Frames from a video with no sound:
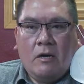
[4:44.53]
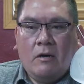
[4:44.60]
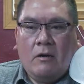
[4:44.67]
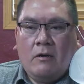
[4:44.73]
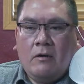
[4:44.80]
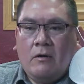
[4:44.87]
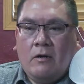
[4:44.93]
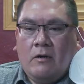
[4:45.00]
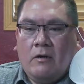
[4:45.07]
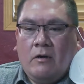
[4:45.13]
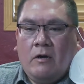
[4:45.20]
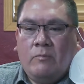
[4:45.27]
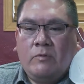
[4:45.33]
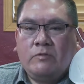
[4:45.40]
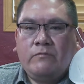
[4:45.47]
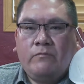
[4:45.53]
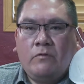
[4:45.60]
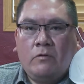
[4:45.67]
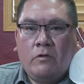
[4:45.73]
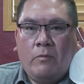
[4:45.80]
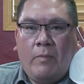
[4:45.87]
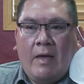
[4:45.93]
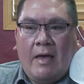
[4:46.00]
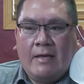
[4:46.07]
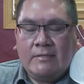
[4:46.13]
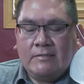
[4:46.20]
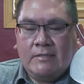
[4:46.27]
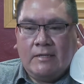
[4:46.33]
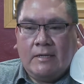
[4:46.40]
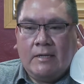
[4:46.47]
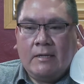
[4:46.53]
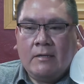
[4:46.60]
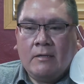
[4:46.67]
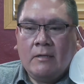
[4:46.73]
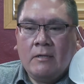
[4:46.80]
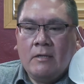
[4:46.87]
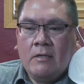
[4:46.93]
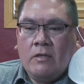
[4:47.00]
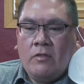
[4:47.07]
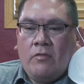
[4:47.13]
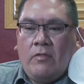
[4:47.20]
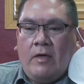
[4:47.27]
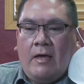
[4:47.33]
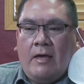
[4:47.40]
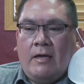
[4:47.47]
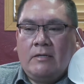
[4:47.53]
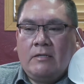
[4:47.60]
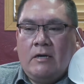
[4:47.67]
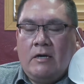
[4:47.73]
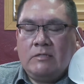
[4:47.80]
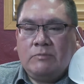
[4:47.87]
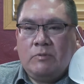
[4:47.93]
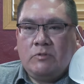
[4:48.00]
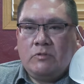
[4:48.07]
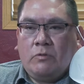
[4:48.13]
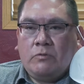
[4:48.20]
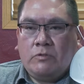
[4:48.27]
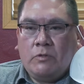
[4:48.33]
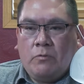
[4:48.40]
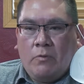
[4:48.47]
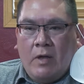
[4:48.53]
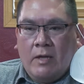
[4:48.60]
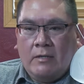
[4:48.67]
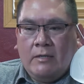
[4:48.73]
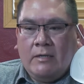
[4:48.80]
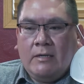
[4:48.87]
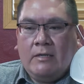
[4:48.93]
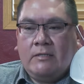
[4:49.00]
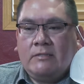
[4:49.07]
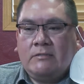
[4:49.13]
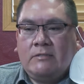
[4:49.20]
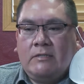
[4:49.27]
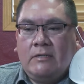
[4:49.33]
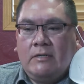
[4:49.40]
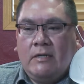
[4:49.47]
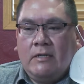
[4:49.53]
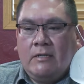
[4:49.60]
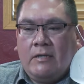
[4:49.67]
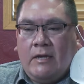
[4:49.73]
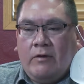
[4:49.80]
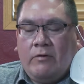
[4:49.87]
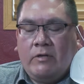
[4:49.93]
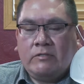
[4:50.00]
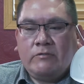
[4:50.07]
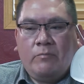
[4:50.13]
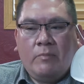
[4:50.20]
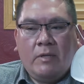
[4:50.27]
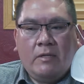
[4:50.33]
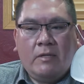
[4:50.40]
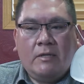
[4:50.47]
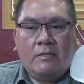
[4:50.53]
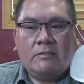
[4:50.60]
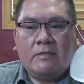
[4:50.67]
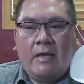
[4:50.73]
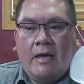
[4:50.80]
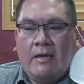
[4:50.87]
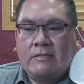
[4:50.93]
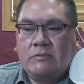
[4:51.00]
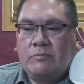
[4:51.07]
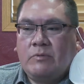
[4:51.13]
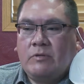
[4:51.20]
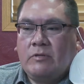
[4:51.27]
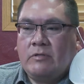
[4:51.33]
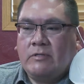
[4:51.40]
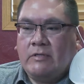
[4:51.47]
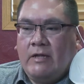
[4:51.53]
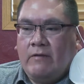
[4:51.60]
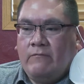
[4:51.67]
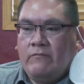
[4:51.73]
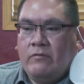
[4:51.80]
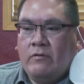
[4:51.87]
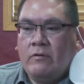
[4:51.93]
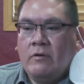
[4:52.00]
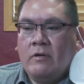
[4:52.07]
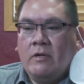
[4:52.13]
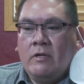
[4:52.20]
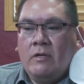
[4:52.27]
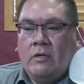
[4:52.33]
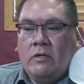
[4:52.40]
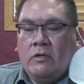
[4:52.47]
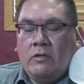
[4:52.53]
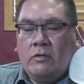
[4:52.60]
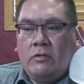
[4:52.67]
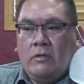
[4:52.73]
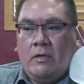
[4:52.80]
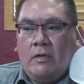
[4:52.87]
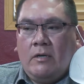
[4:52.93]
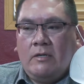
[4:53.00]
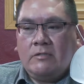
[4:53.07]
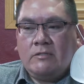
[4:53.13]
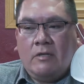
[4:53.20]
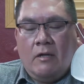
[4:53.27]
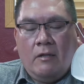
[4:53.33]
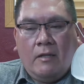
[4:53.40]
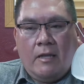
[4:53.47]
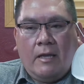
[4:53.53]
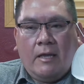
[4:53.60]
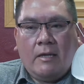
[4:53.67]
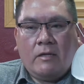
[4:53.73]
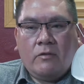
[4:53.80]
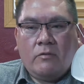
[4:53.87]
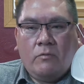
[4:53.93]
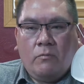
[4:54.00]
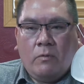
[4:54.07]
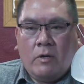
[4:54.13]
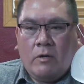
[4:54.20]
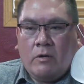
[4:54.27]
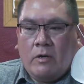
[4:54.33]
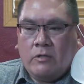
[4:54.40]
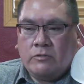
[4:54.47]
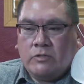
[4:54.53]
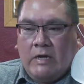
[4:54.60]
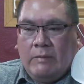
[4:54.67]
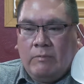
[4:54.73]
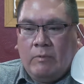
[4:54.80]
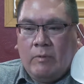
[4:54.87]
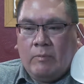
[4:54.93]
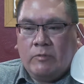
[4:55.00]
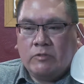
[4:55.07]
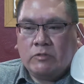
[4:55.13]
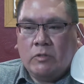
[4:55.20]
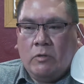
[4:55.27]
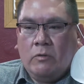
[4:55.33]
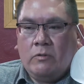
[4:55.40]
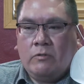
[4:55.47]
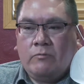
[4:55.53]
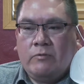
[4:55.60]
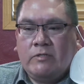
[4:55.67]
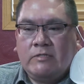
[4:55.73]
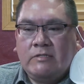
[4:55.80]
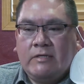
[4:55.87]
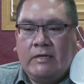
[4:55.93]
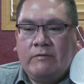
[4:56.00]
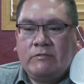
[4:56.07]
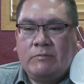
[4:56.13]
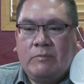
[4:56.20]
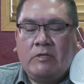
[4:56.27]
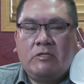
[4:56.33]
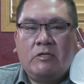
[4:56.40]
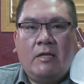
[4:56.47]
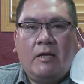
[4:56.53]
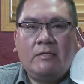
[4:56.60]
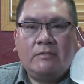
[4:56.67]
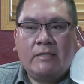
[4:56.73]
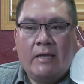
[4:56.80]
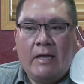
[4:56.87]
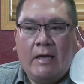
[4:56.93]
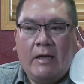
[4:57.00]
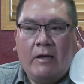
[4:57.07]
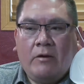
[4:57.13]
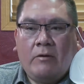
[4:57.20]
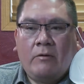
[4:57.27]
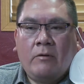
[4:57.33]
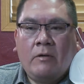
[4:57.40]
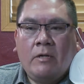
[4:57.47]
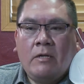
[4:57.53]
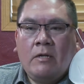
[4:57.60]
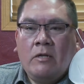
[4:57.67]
are almost full capacity, that the hospitals are surrounding us in areas of Billings, Casper, Denver, Salt Lake, where our tribal members go to receive specialized care.